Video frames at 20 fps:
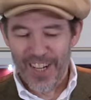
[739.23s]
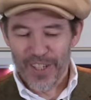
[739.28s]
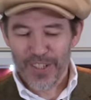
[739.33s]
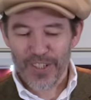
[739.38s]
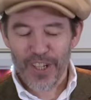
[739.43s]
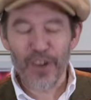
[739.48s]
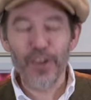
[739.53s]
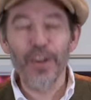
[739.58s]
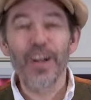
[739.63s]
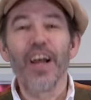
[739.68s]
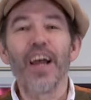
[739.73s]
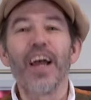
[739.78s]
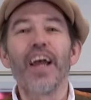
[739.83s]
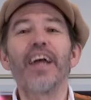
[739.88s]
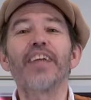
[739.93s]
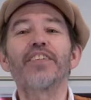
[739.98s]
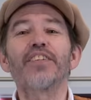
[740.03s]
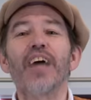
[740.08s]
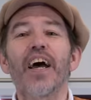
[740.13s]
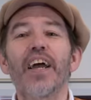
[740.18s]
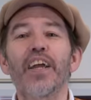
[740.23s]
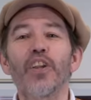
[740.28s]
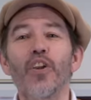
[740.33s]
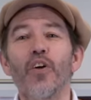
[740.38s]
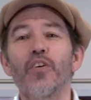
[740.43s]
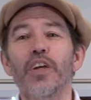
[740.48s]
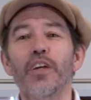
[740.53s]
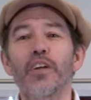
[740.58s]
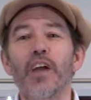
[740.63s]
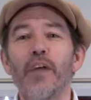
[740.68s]
So it's a
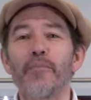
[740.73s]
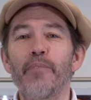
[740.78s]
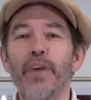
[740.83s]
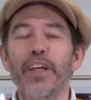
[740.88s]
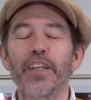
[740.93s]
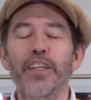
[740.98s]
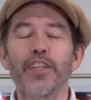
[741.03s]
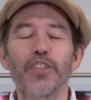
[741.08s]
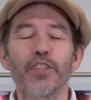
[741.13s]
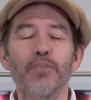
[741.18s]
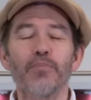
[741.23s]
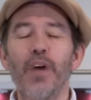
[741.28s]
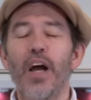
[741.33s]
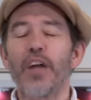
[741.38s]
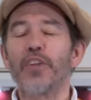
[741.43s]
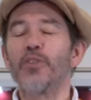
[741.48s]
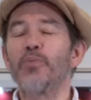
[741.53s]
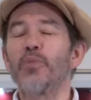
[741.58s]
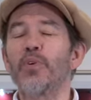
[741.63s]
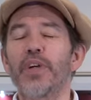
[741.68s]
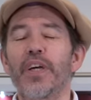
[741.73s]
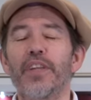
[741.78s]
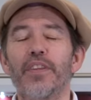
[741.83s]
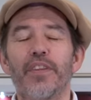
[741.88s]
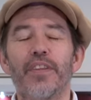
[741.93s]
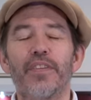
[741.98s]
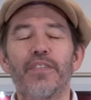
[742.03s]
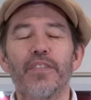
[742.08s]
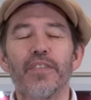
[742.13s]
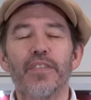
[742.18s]
locking mechanism. You will
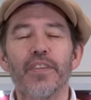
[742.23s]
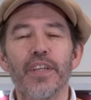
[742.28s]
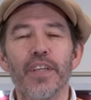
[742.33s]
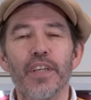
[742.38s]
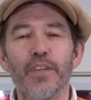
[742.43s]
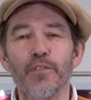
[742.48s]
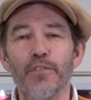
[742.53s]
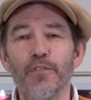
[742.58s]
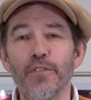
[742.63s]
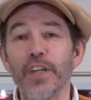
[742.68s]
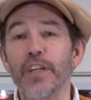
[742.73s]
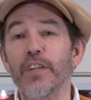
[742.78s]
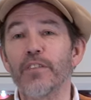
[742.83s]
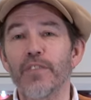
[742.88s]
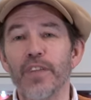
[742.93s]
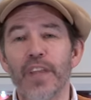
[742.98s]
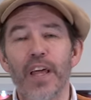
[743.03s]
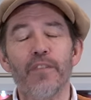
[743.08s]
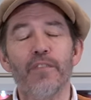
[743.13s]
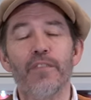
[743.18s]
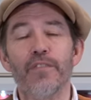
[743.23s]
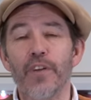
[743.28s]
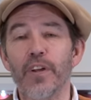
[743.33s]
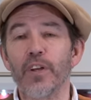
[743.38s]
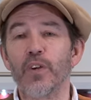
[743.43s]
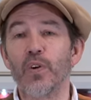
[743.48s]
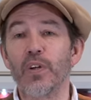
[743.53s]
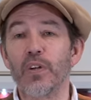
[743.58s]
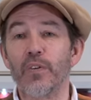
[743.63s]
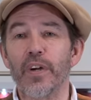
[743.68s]
get the feel for that very
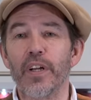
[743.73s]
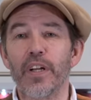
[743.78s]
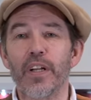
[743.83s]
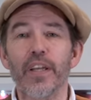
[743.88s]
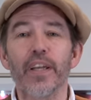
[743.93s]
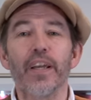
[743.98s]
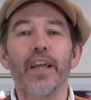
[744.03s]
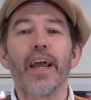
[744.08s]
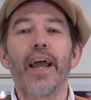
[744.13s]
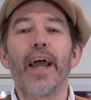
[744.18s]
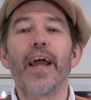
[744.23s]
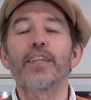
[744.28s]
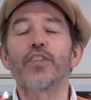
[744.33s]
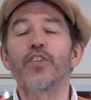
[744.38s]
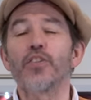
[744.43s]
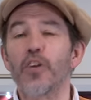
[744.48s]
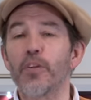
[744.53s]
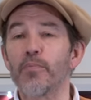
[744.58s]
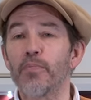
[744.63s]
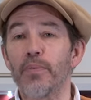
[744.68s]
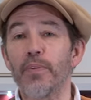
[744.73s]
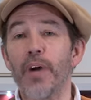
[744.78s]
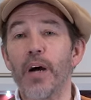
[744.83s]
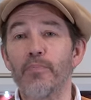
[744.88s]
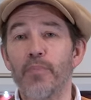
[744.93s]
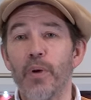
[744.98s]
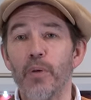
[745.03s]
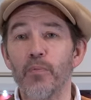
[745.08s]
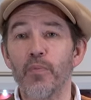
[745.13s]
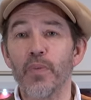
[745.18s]
quick, quickly. It's not a, pr a
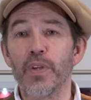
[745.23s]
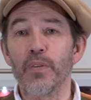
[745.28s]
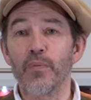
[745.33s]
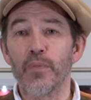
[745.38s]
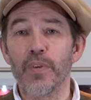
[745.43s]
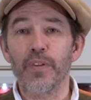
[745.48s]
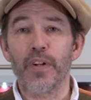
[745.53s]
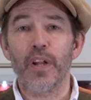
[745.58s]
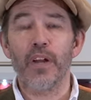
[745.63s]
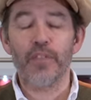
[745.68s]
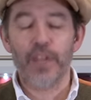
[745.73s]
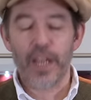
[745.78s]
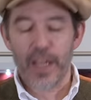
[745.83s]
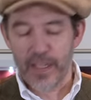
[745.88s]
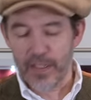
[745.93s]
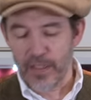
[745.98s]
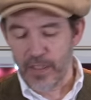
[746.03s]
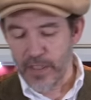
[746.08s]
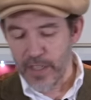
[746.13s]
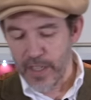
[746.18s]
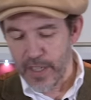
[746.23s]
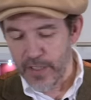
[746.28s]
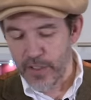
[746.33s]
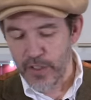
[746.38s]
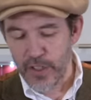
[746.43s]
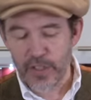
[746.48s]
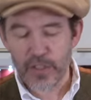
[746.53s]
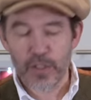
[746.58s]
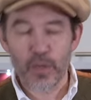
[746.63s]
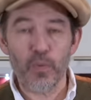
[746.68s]
problem with, with gloved hands. It's
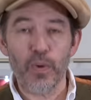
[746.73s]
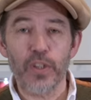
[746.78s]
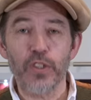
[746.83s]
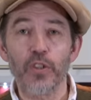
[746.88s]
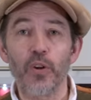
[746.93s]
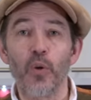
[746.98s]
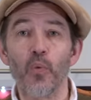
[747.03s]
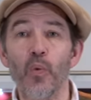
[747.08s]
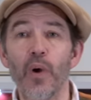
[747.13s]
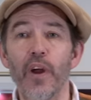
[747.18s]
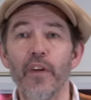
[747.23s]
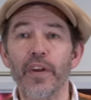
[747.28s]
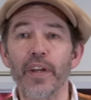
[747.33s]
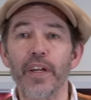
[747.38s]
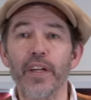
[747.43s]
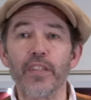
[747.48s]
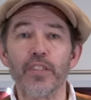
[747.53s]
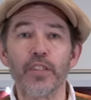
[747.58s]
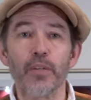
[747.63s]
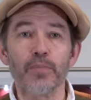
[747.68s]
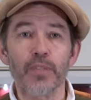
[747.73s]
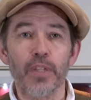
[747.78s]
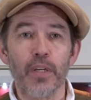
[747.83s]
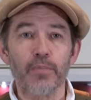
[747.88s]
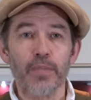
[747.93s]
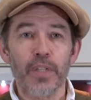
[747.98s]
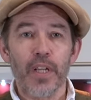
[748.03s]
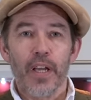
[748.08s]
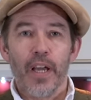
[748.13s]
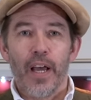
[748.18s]
just that when you're not wearing it, it's
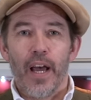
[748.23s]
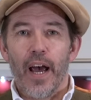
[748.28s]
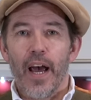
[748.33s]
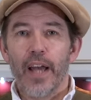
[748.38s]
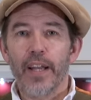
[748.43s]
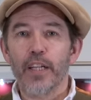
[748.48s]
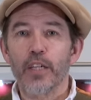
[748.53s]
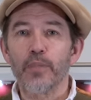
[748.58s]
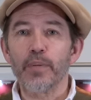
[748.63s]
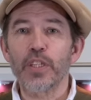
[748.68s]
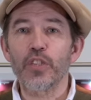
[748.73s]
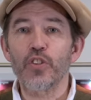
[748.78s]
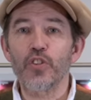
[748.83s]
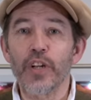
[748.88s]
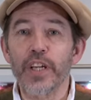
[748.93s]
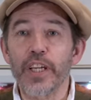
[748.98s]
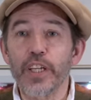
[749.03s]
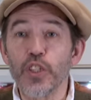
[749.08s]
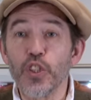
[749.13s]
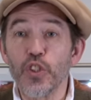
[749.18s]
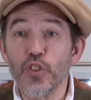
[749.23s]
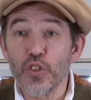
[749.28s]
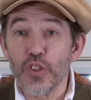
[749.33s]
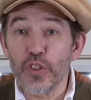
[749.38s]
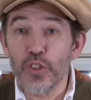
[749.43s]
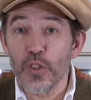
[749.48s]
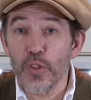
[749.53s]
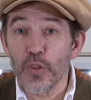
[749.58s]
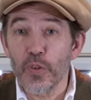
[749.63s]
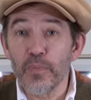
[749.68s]
sometimes a little bit tricky to
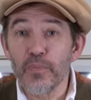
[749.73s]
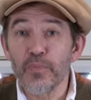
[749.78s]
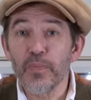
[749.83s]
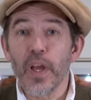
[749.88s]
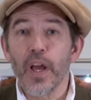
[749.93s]
do.